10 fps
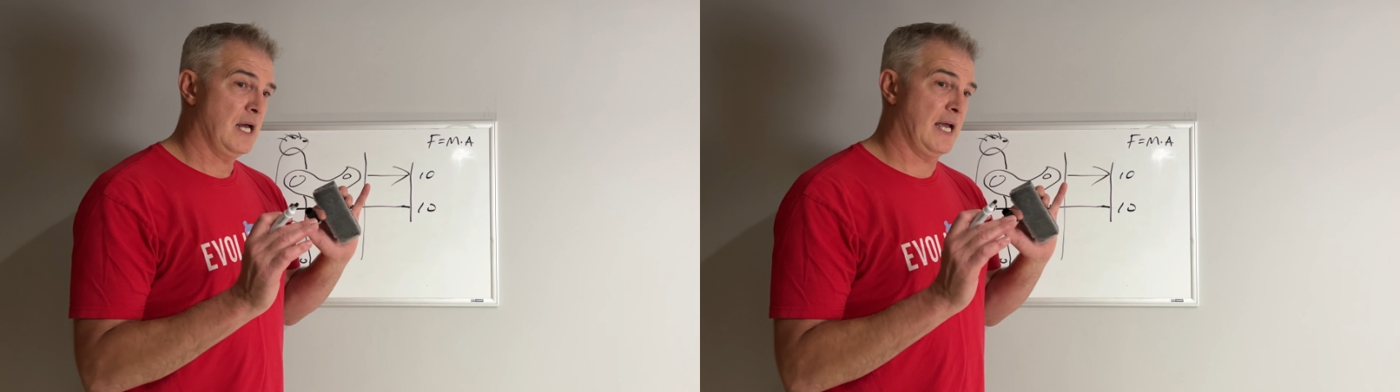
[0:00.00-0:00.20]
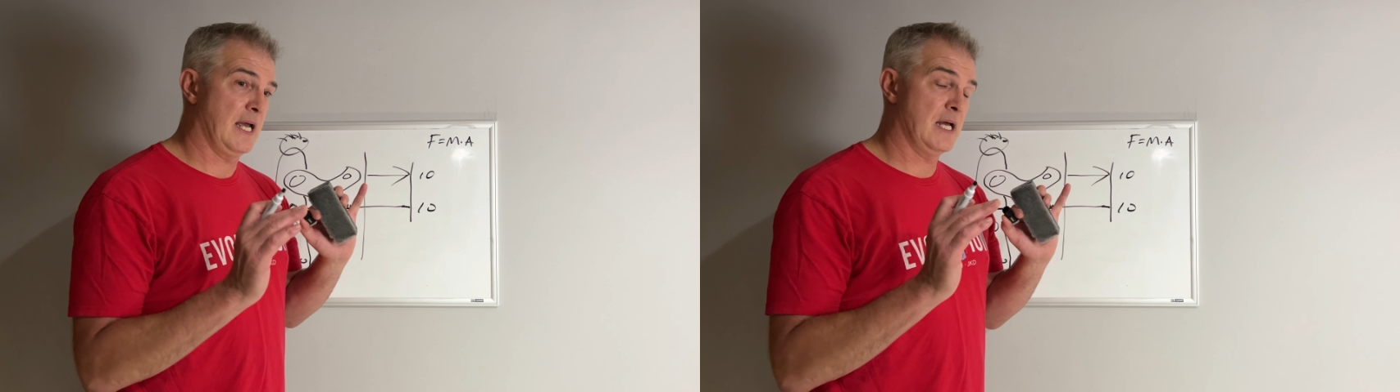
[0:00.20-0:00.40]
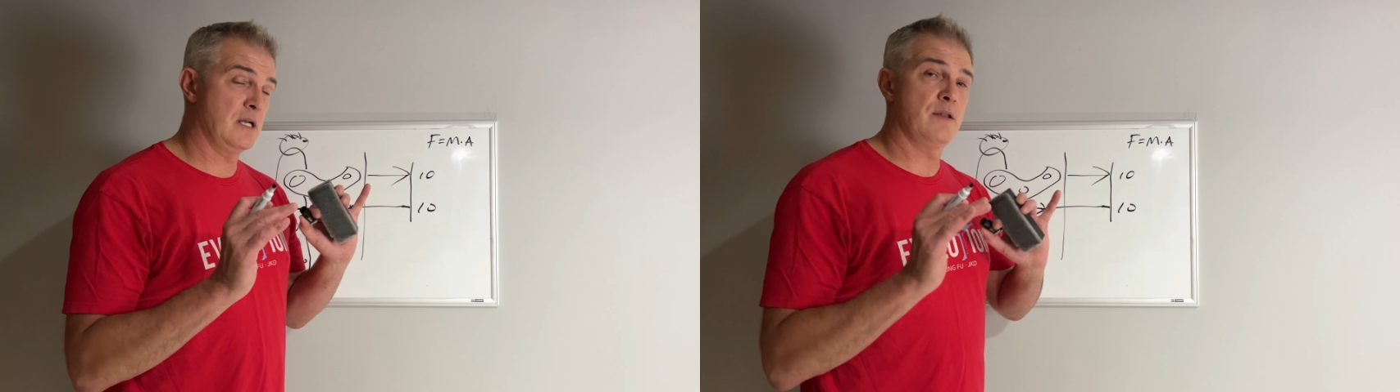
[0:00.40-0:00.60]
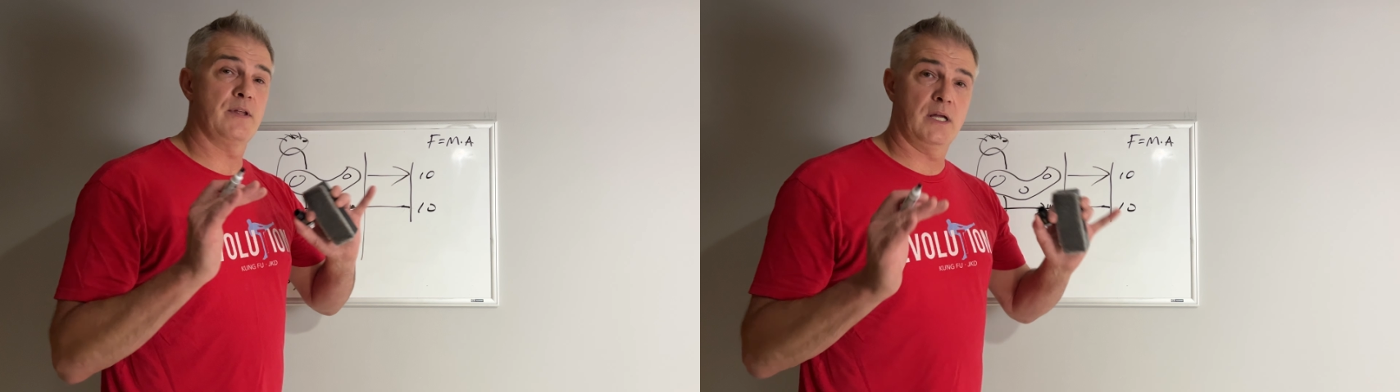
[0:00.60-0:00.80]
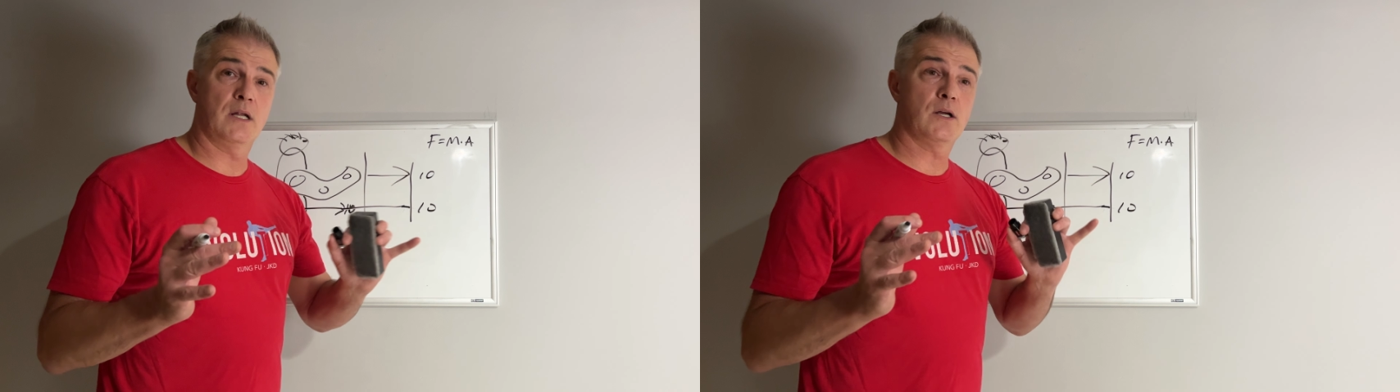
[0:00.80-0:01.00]
And
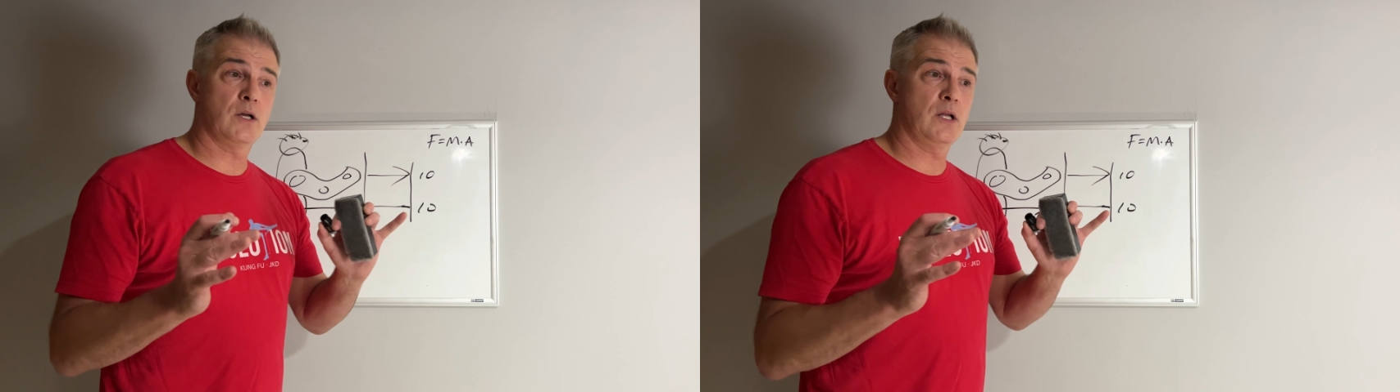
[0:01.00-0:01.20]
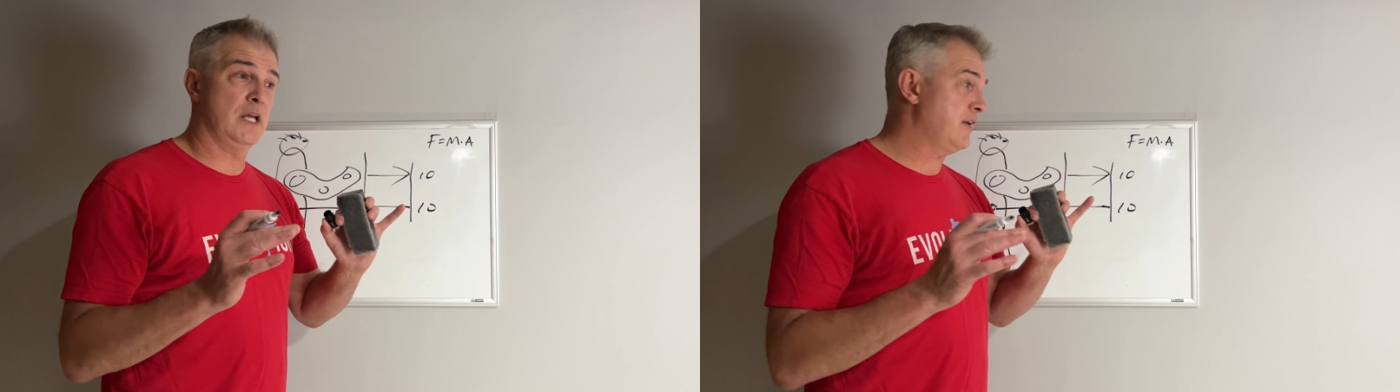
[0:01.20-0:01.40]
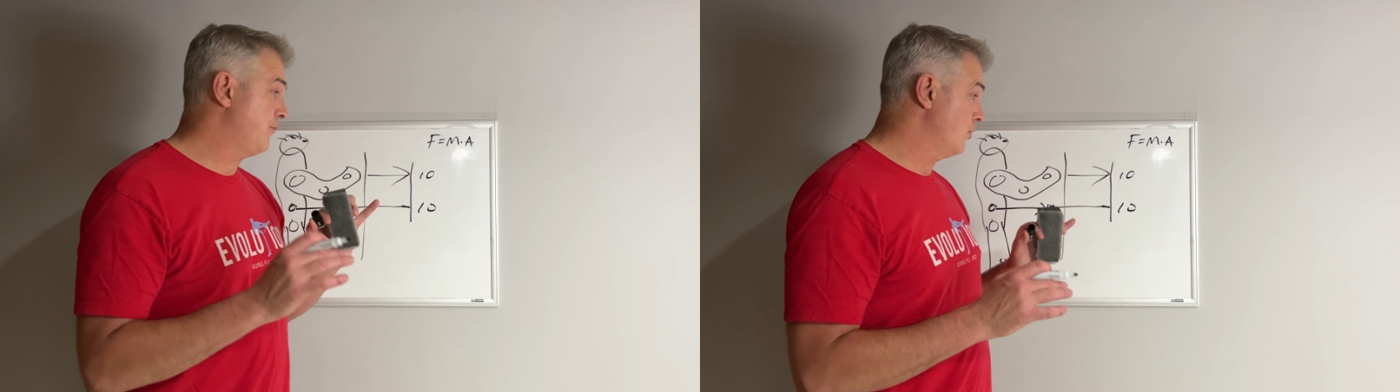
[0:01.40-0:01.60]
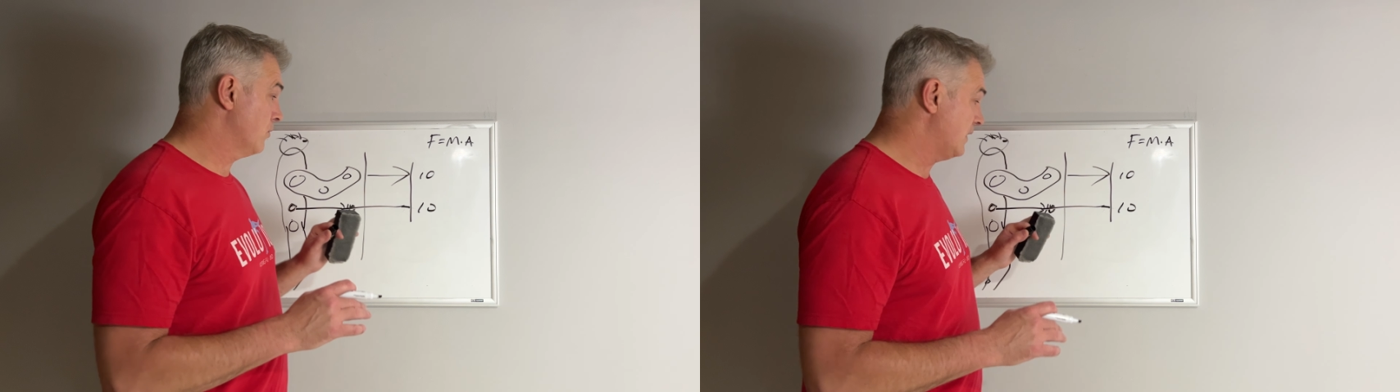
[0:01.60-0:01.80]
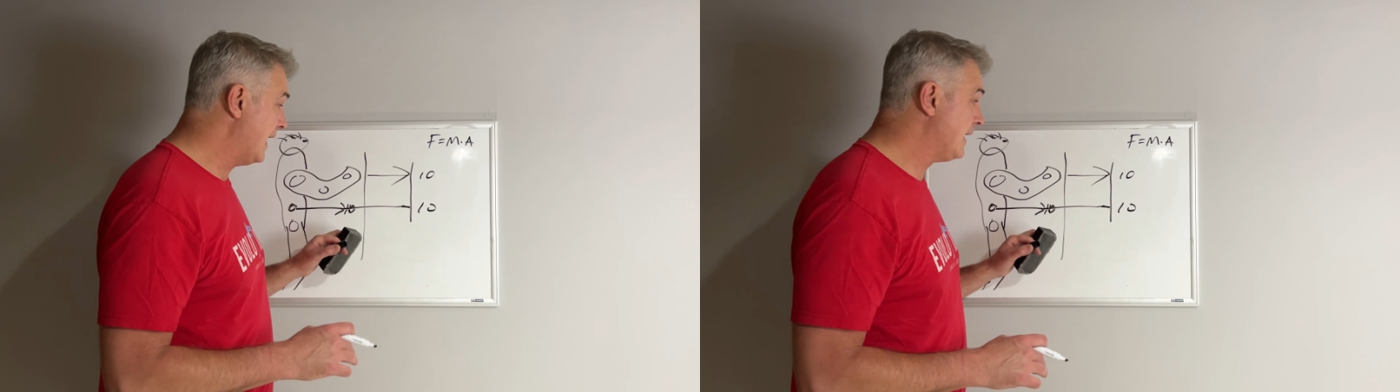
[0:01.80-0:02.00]
then if
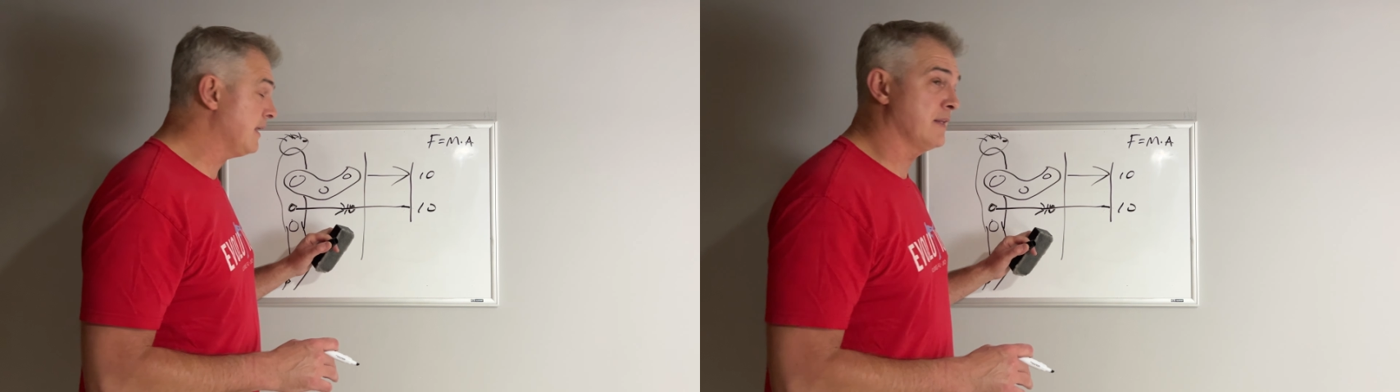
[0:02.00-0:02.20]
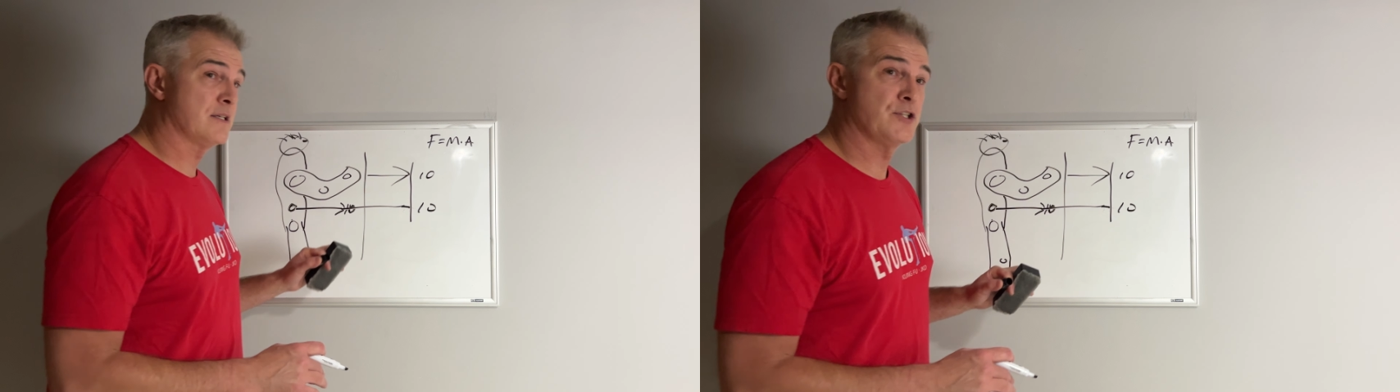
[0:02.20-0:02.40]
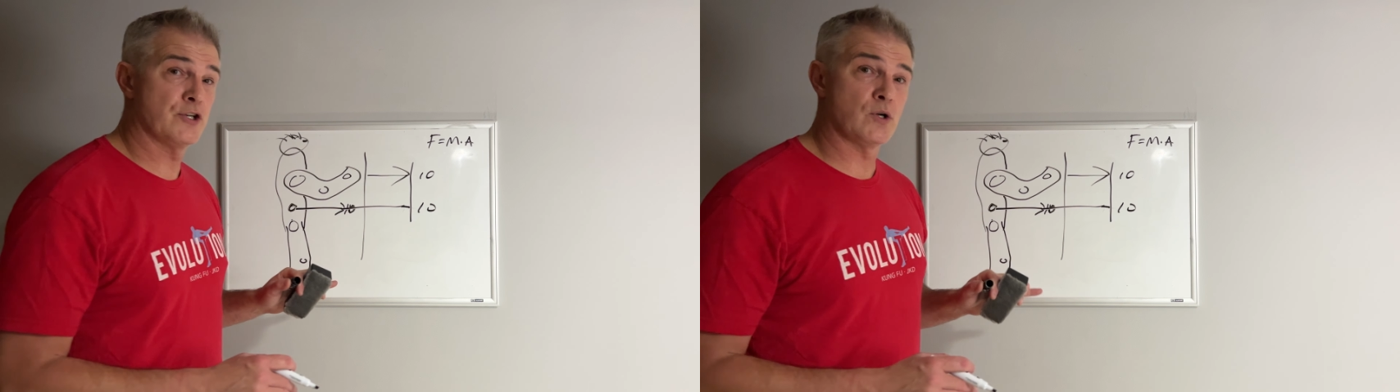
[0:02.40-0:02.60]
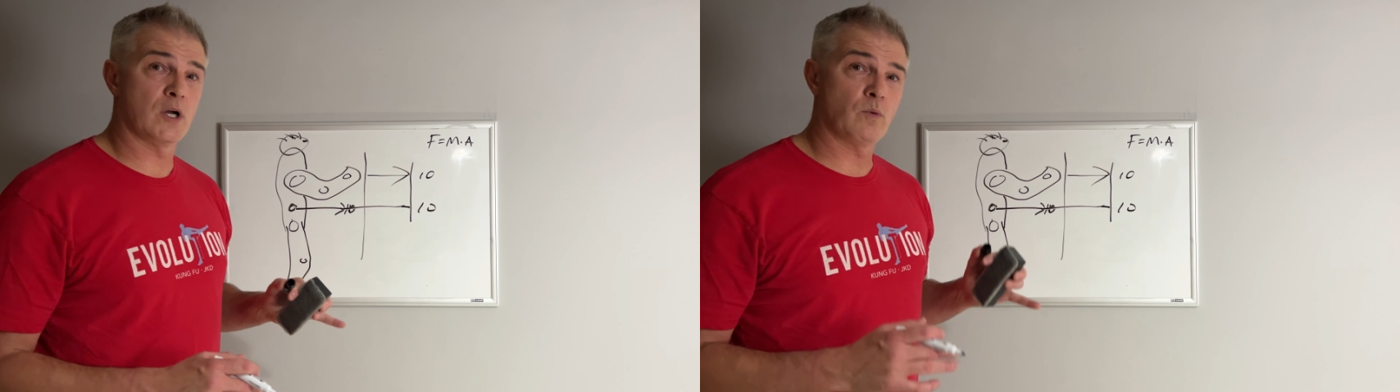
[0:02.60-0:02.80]
you're liking this and you're going,